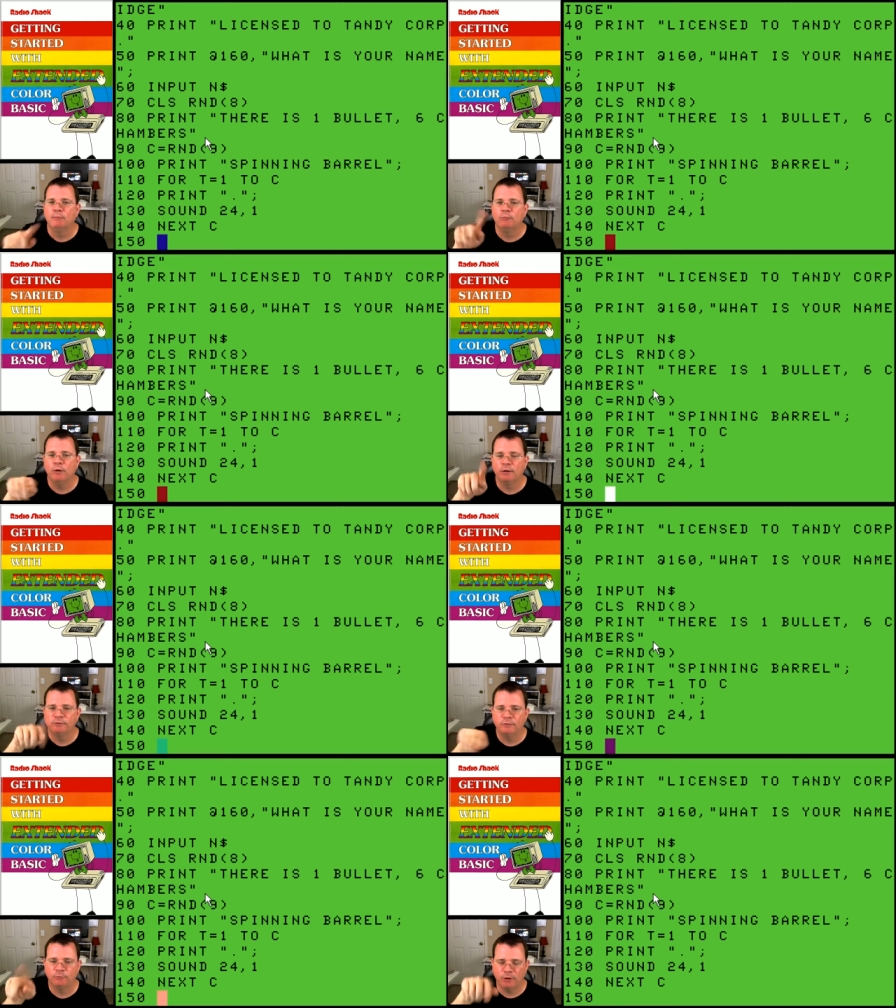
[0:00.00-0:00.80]
where
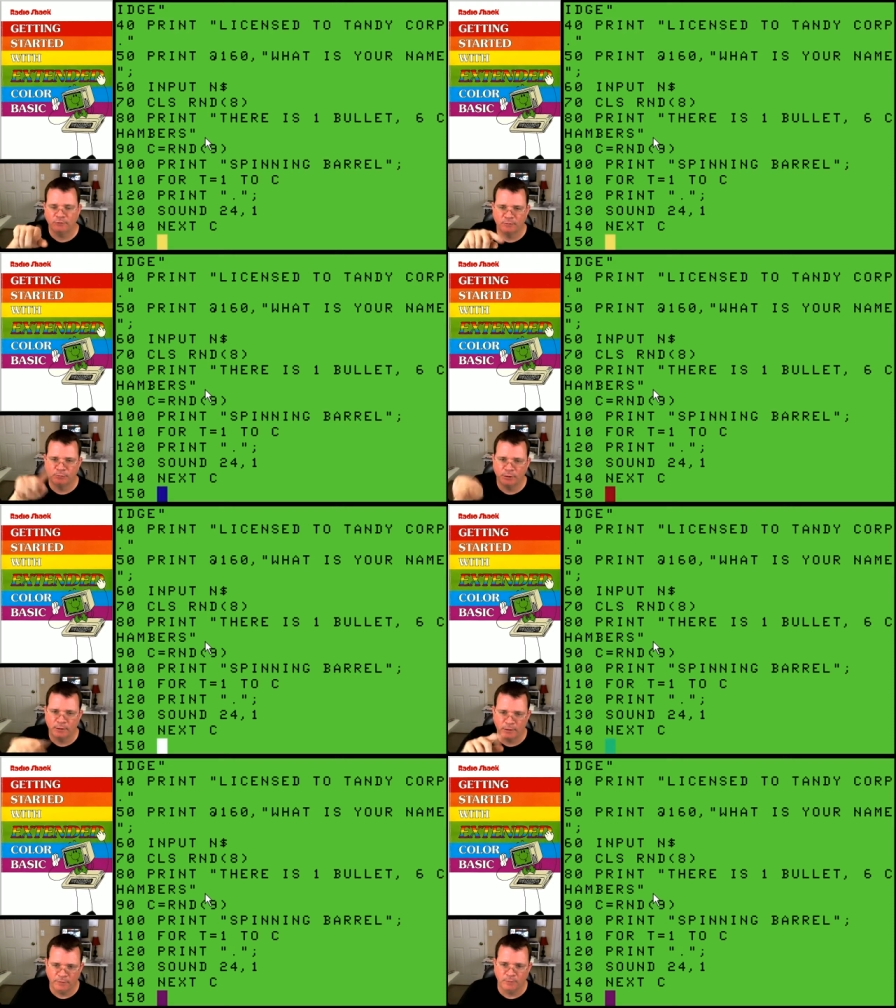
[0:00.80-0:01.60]
is the where is the
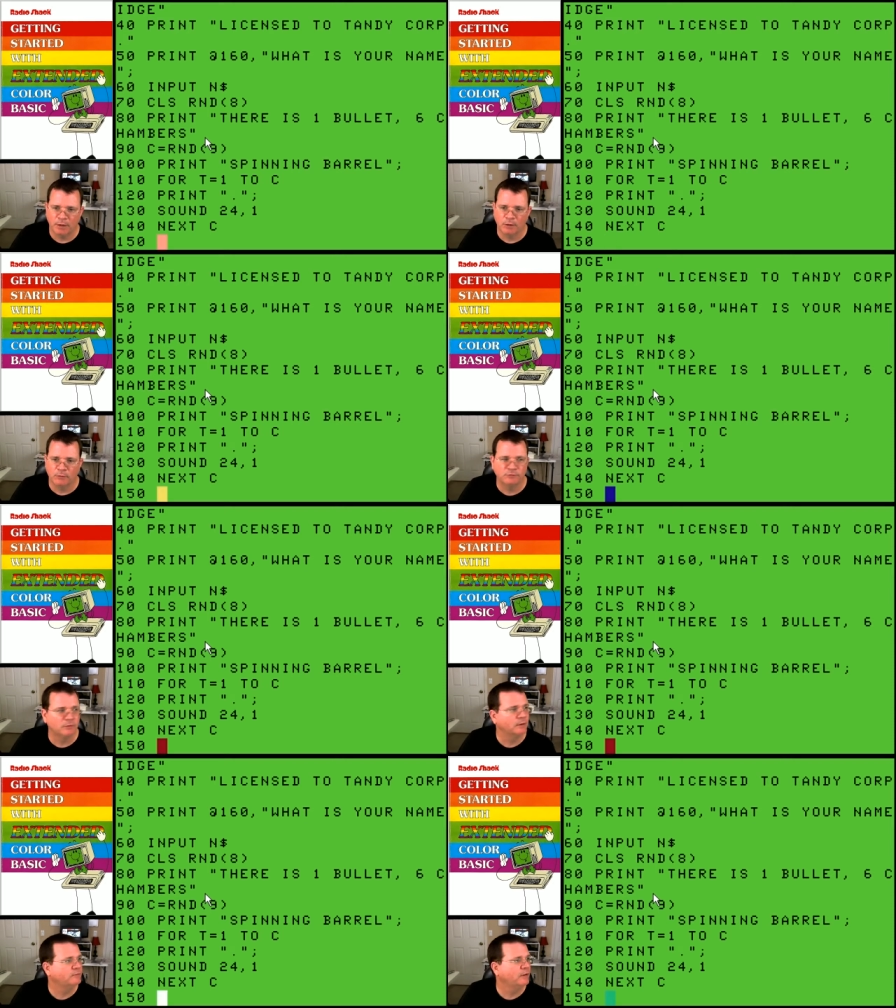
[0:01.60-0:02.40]
bullet in the barrel? So
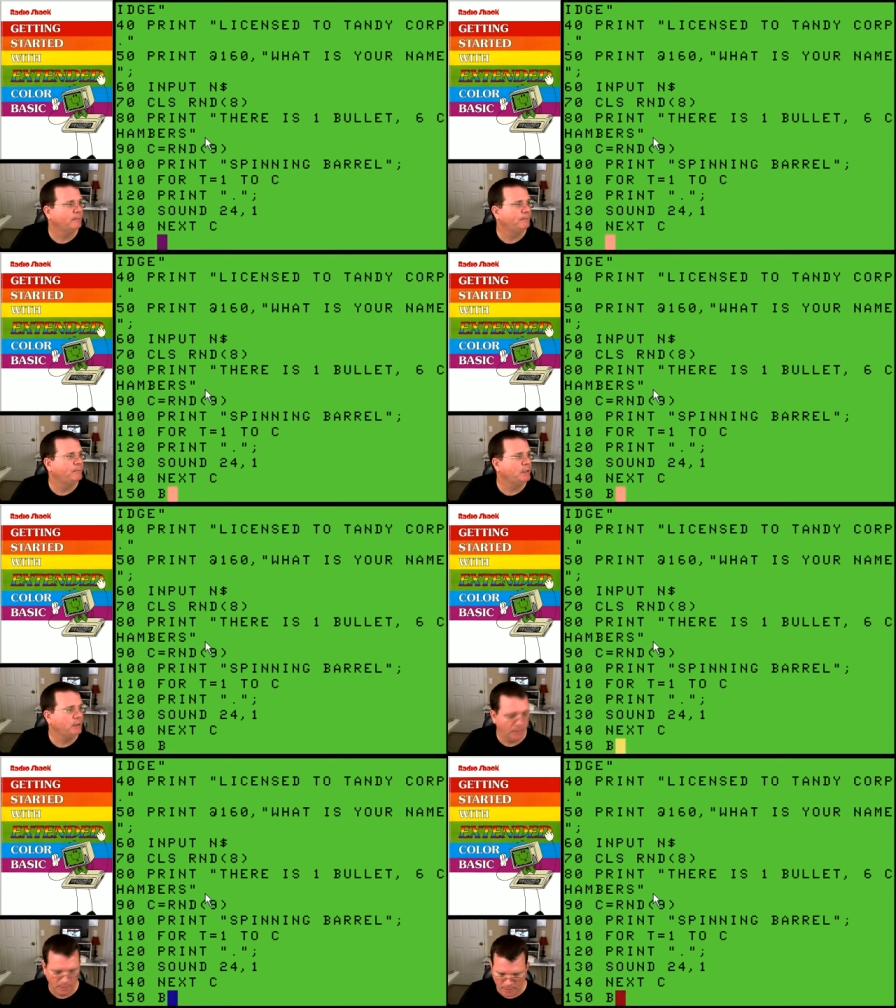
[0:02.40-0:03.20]
I'm going to say
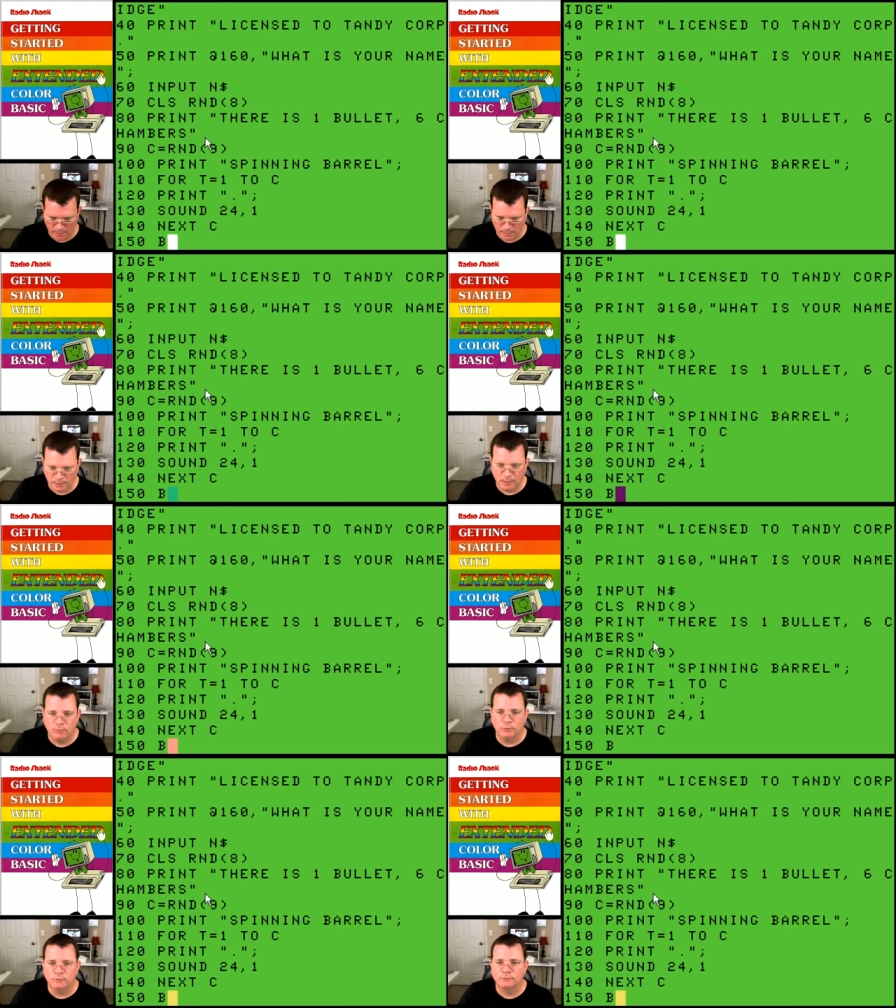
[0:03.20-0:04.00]
B
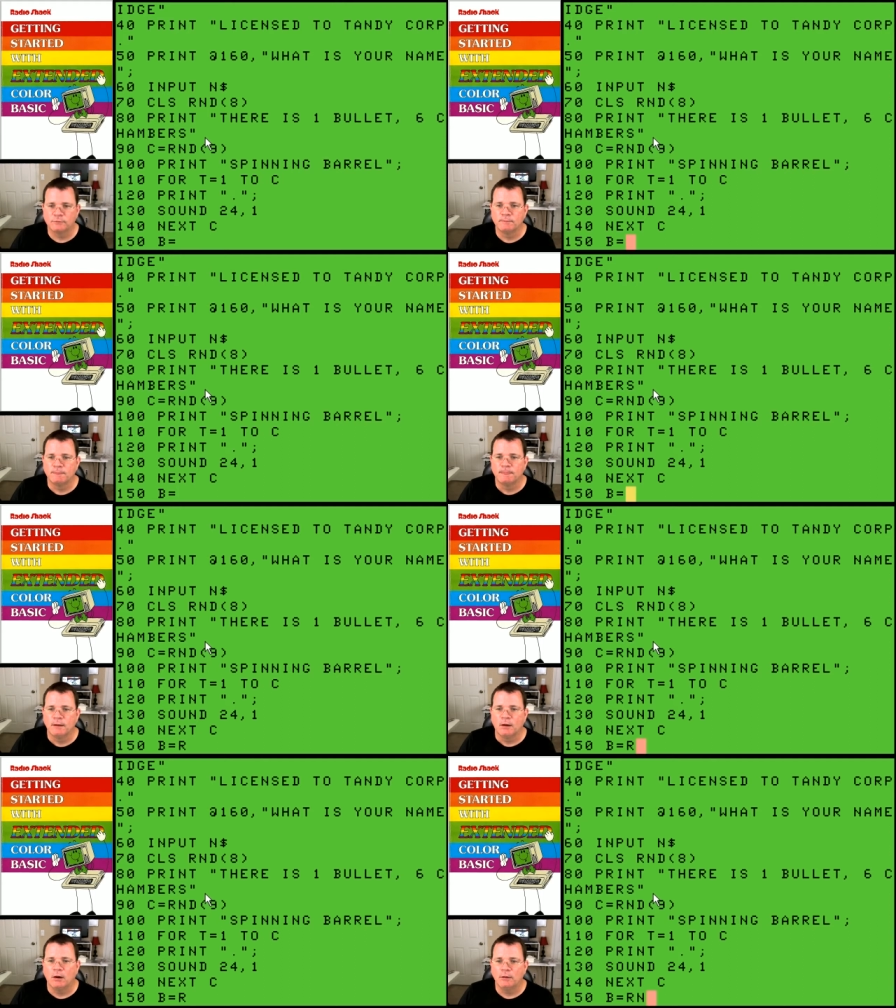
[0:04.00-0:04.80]
equals
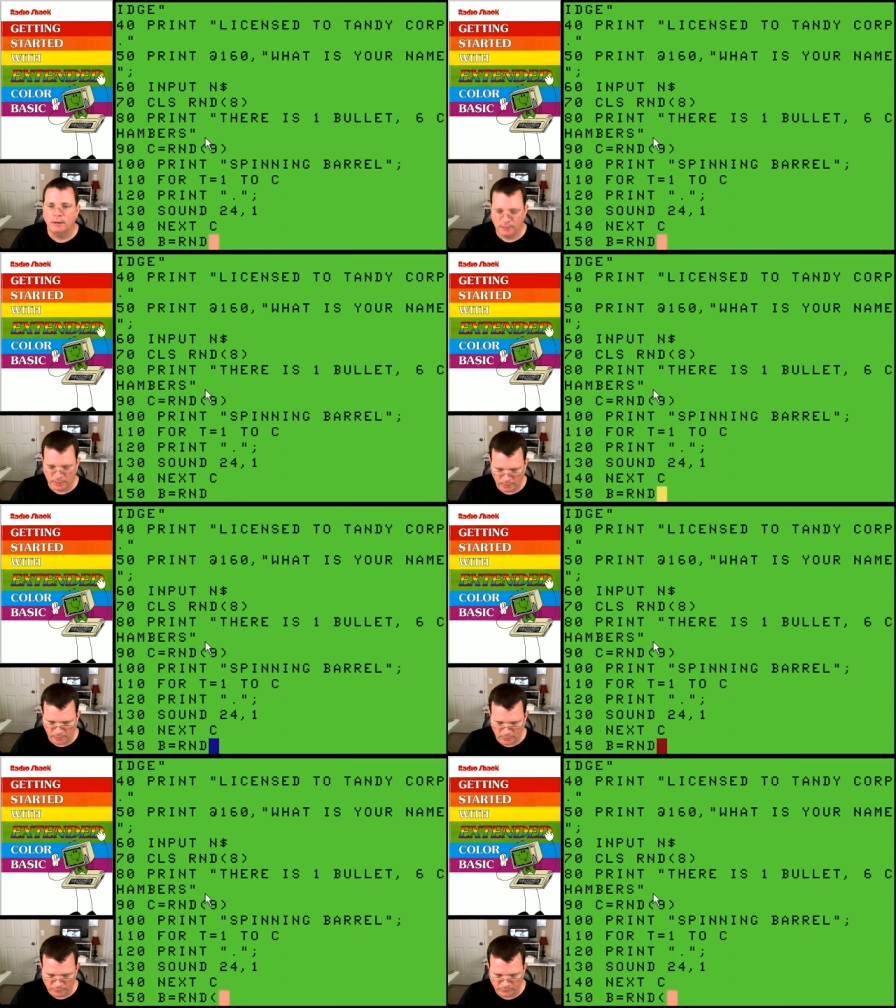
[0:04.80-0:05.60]

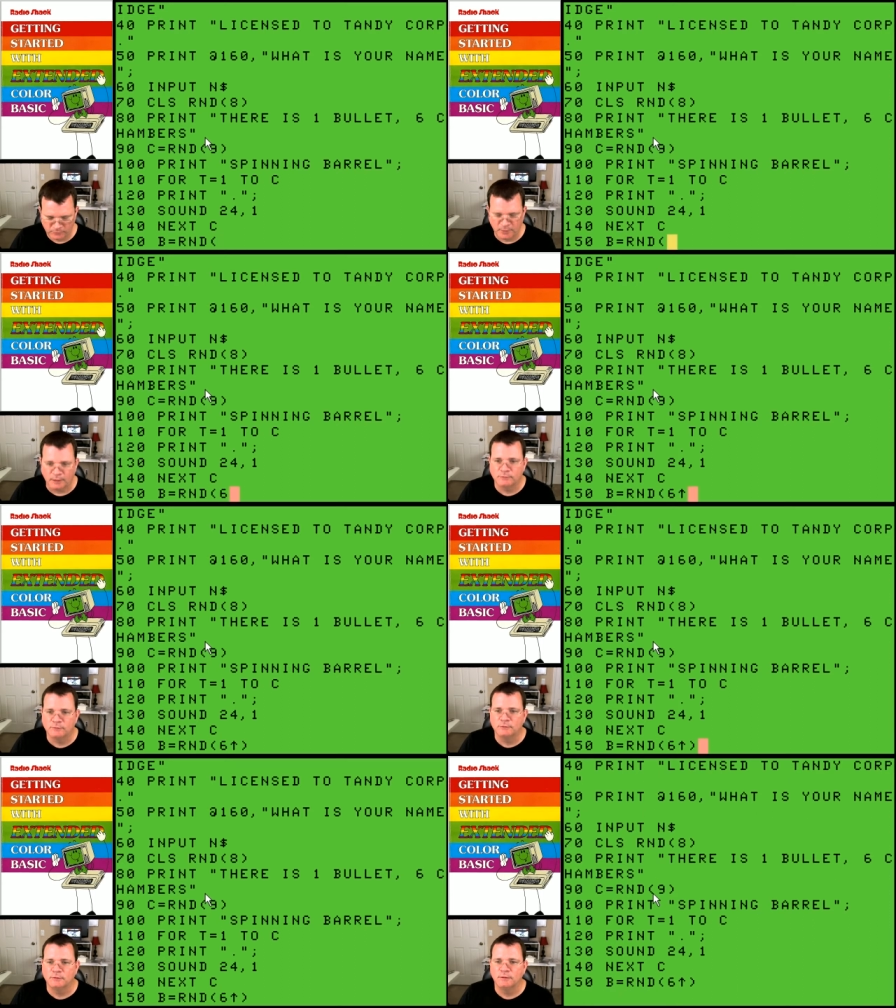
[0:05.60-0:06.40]
RND
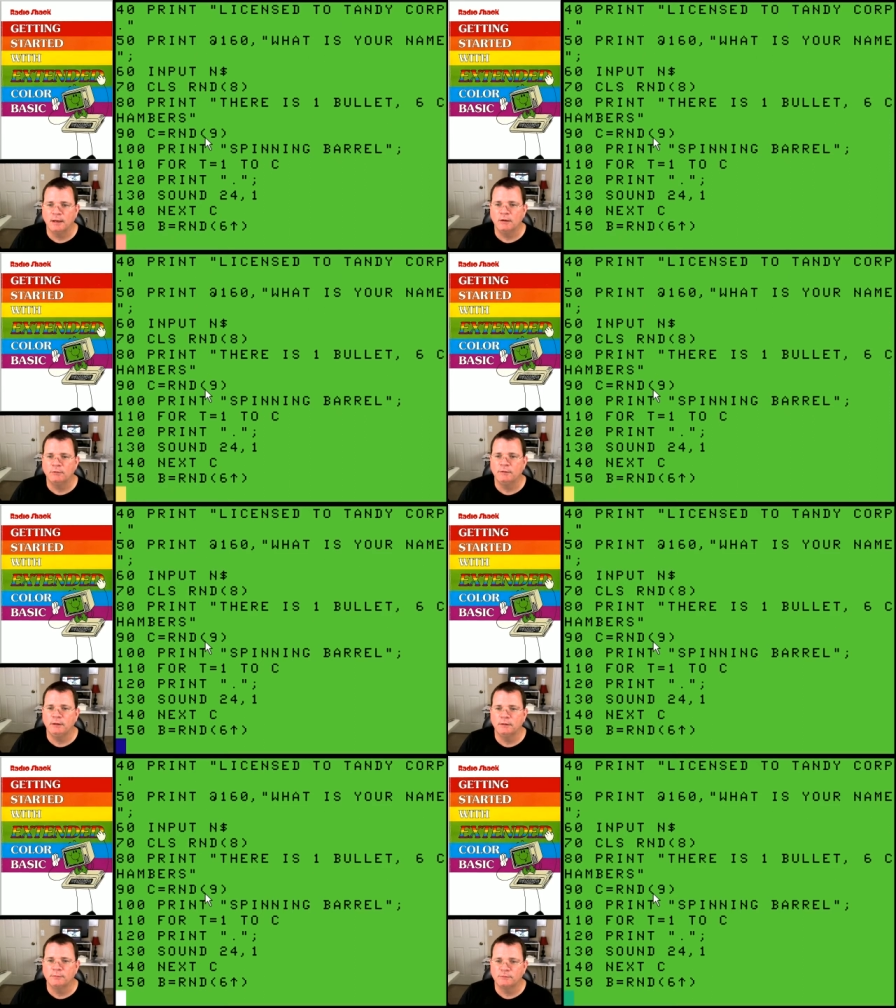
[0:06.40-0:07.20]
6. So now
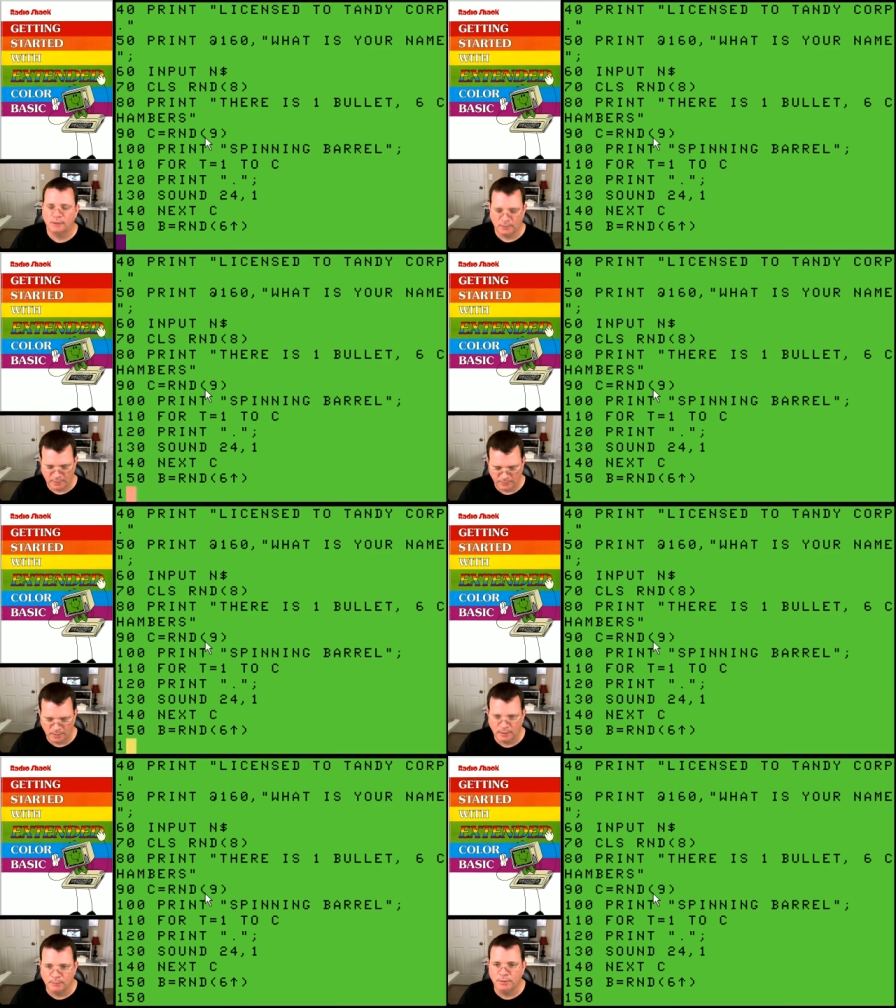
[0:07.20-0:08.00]
the oops, I got to type
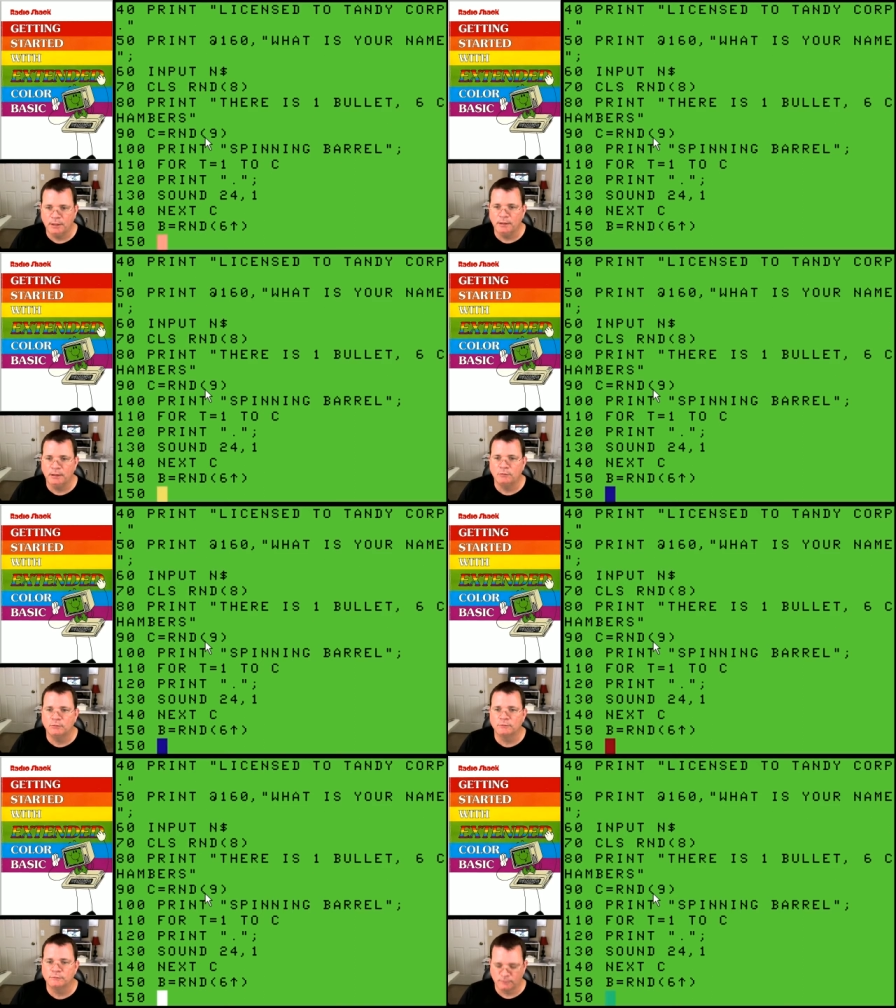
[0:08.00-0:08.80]
that again. B
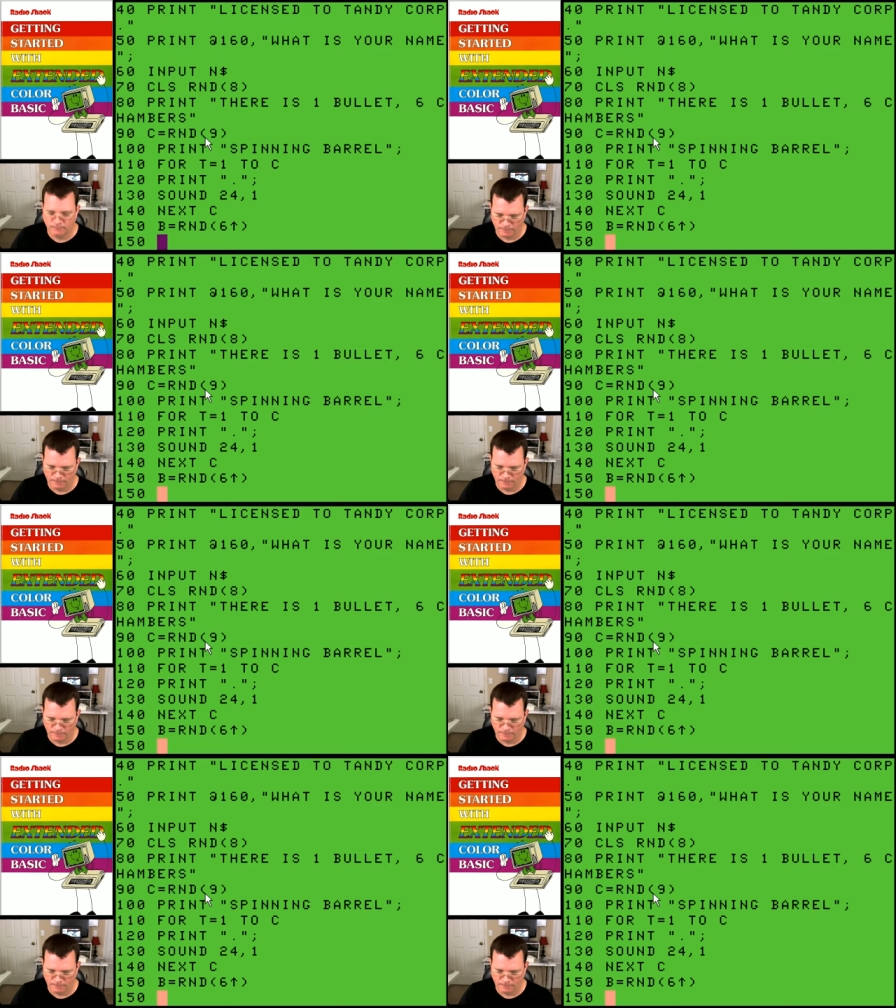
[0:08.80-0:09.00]
equals